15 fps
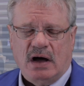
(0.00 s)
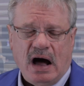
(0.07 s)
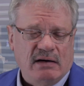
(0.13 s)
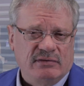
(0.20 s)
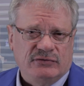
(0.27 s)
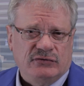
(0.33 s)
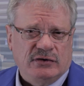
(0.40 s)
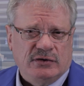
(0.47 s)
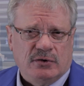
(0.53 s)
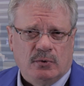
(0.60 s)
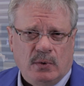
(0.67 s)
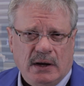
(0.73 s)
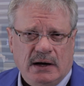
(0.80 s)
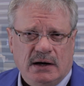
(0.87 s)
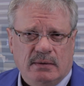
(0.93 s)
obviously, they're
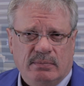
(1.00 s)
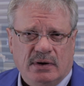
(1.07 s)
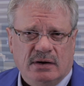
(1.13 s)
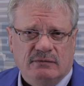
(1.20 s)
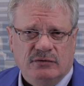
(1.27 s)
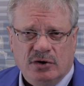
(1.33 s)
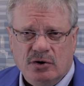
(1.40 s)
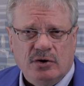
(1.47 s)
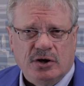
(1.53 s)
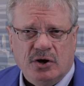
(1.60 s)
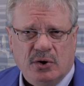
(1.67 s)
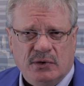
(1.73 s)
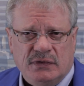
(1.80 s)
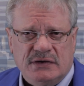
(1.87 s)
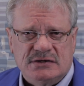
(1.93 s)
rated above year
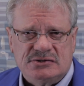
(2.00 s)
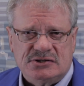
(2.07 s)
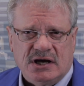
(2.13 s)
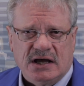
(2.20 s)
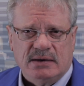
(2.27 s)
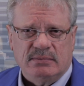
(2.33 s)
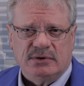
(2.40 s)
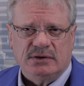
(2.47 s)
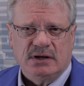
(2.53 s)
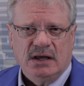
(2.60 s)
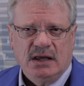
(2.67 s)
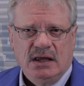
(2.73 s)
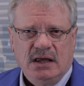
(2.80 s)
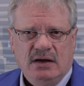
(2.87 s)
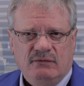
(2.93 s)
ago at this time, and
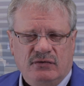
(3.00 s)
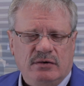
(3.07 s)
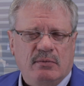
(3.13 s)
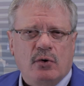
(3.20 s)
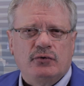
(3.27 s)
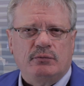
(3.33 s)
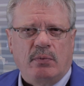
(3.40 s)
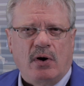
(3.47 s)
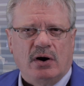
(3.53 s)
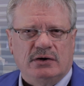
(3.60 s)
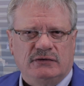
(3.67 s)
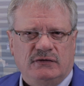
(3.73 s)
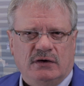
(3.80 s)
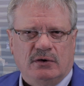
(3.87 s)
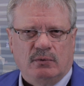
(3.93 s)
for the most
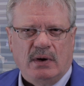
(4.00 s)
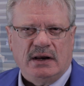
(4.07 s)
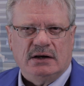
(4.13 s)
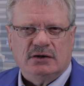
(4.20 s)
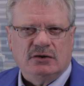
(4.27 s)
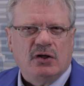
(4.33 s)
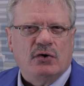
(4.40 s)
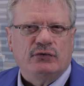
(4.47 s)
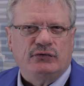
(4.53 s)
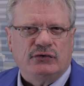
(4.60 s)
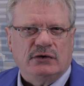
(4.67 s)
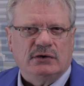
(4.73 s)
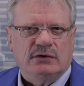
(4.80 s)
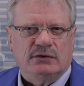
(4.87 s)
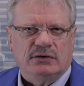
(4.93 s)
part, rated close
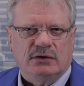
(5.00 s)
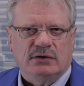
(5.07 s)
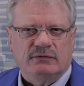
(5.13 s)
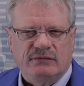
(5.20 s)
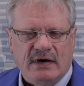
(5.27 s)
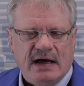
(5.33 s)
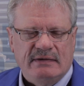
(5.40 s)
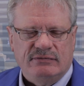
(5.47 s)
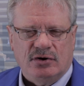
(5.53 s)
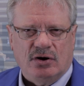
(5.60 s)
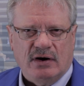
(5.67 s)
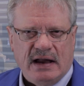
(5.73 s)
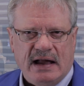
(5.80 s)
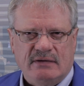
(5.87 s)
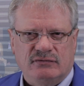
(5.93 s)
to the
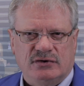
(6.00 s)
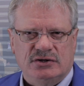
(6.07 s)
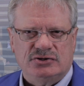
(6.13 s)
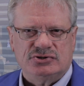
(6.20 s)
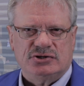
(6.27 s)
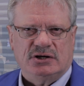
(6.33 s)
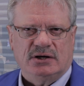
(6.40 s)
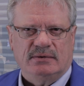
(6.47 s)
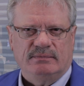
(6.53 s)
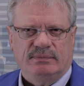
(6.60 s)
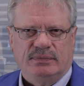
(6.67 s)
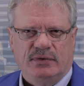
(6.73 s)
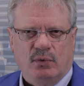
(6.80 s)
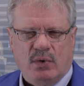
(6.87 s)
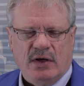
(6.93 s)
five-year average.
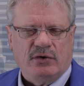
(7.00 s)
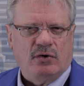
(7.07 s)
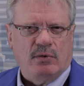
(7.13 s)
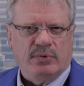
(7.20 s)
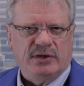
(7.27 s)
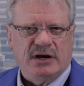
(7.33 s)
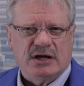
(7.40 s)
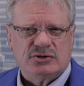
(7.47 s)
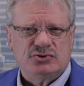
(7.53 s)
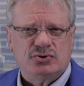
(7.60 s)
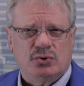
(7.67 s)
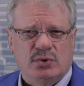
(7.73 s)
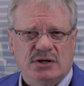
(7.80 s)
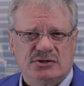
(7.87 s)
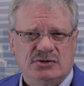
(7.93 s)
the weather over the next
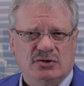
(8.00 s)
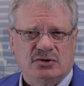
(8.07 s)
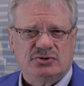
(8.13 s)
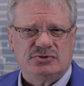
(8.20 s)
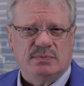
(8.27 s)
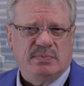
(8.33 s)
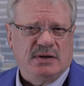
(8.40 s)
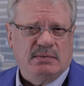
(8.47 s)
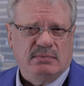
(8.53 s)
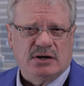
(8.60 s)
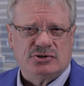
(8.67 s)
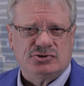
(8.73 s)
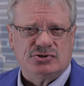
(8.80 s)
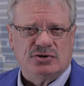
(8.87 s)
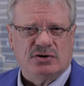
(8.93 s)
two weeks looks to be a
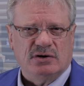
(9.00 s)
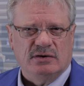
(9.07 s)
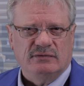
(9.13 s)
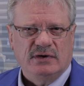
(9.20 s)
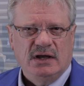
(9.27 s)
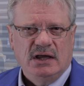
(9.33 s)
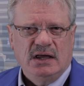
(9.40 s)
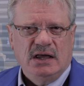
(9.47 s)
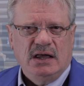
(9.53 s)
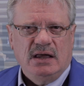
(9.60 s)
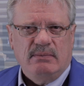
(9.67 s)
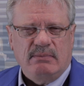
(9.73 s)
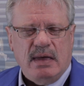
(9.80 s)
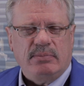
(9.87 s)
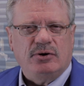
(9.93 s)
mixture of
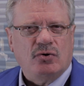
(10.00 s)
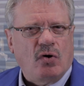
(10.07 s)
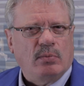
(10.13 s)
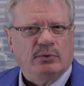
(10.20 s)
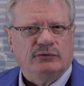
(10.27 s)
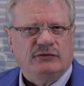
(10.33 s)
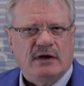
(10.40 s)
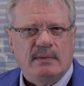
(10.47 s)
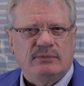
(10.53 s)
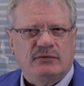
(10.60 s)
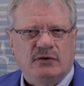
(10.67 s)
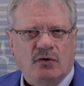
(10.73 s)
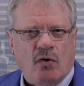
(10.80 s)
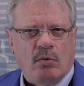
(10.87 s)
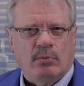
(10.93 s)
maybe normal temps
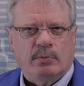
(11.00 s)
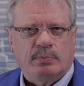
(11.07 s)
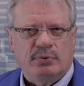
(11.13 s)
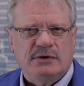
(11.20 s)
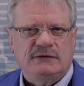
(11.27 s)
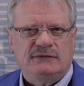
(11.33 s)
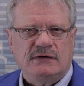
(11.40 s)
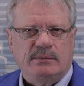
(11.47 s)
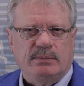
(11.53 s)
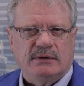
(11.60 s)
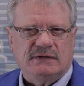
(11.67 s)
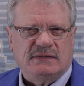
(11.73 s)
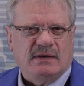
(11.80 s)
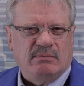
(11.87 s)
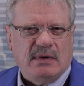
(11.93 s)
and normal precip,
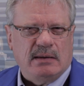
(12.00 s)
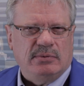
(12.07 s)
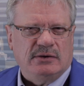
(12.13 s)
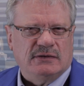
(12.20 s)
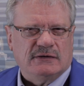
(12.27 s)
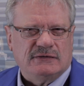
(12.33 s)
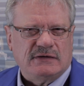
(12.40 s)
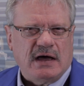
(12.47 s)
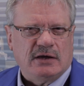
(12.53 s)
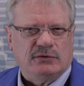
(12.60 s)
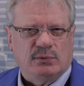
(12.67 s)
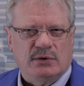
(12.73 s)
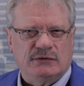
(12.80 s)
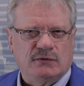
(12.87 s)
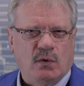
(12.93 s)
except maybe in the
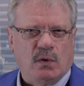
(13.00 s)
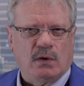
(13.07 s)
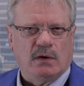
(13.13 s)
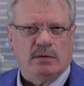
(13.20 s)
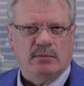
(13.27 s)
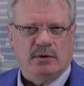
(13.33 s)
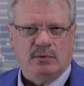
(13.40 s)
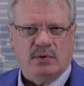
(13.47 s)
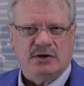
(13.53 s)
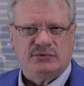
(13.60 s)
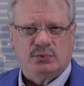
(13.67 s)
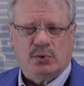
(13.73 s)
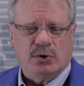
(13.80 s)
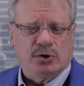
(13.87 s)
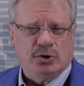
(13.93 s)
southwest corner of the
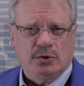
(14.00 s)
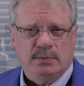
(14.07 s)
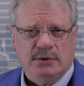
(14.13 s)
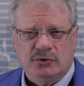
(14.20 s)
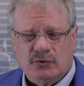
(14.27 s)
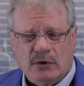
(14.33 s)
Midwest where it could be